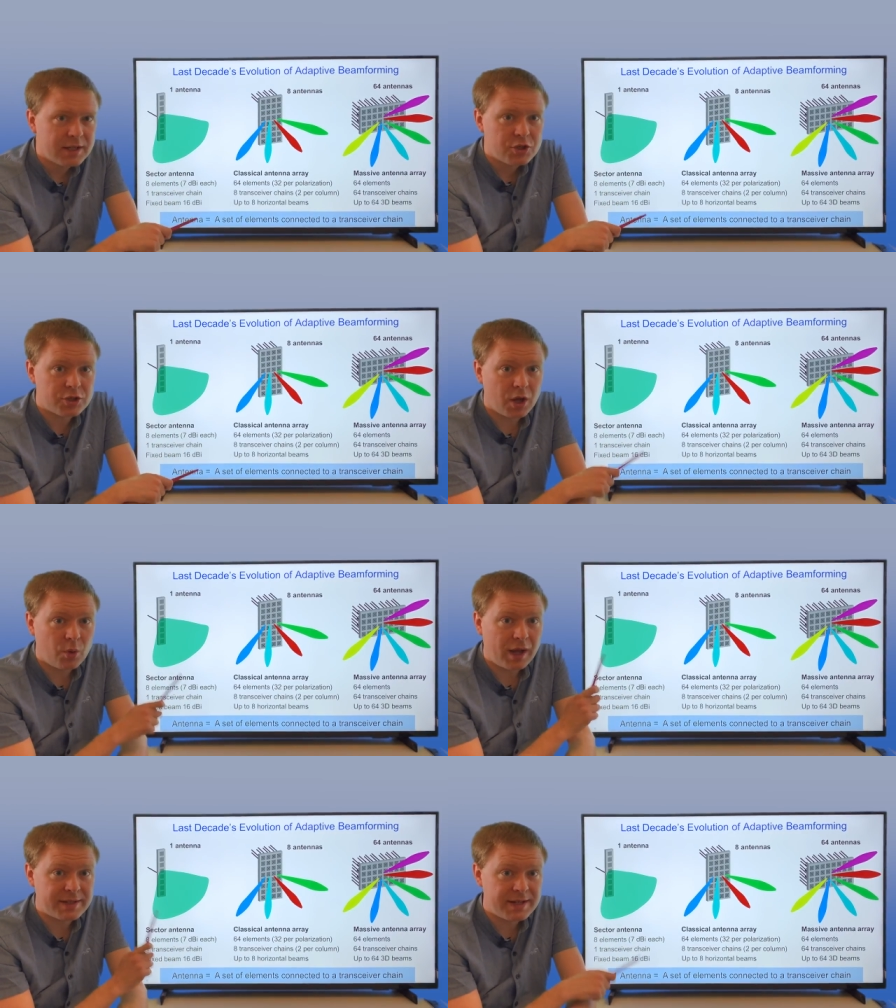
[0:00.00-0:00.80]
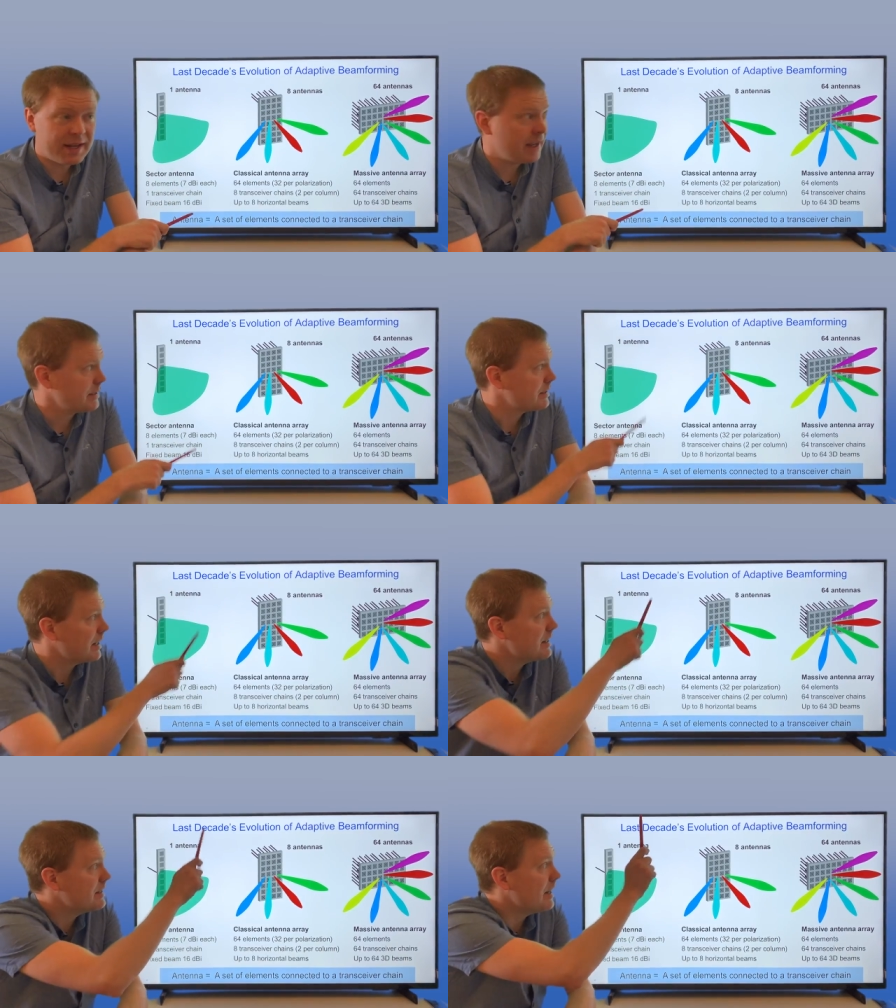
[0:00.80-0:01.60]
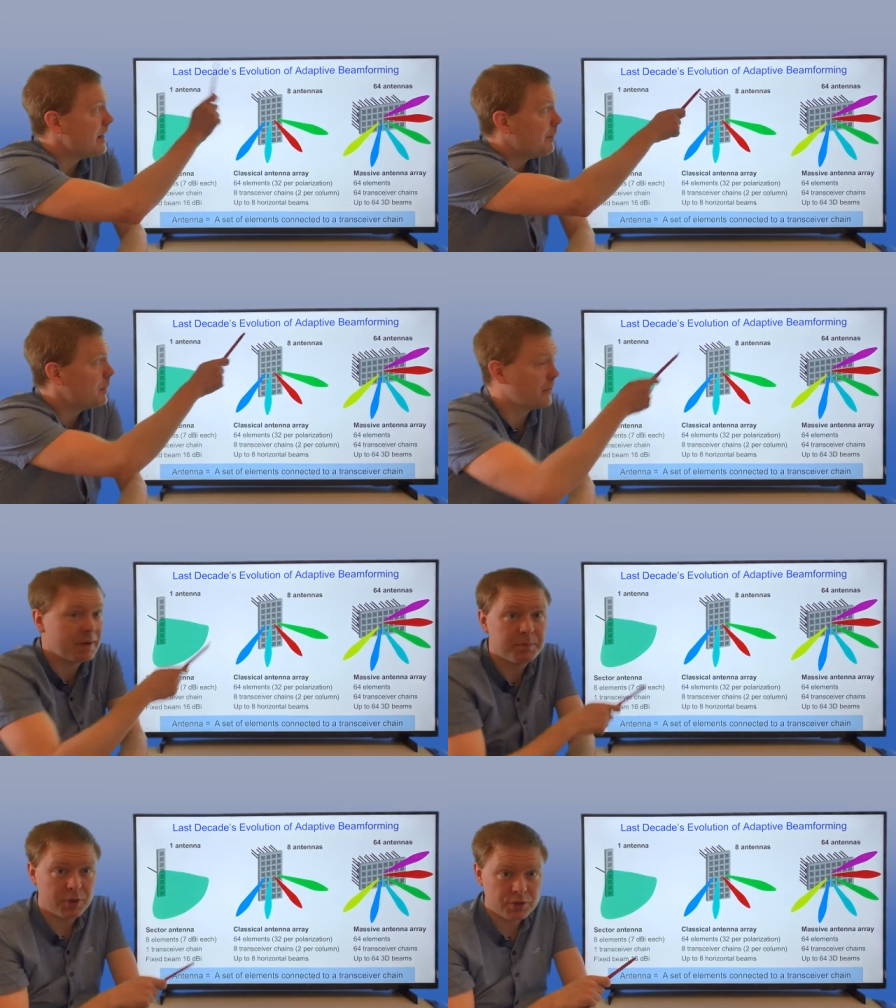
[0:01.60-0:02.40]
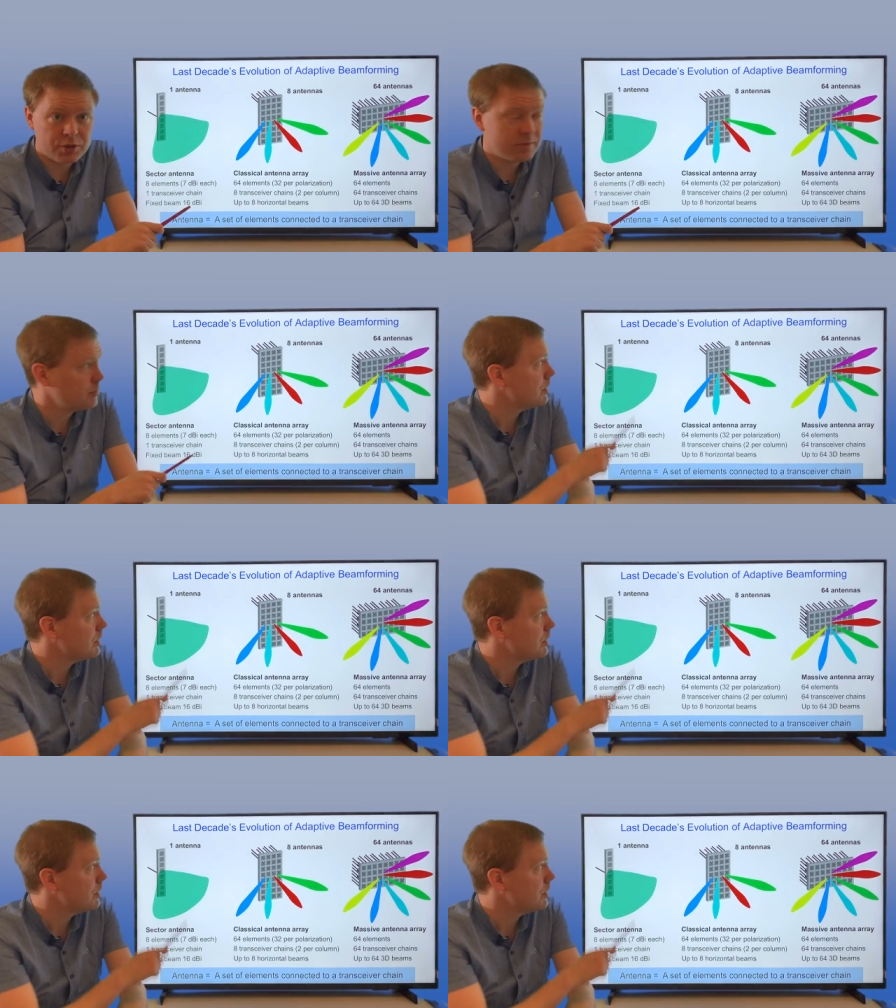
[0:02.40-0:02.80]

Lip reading: So antennas is the number of inputs.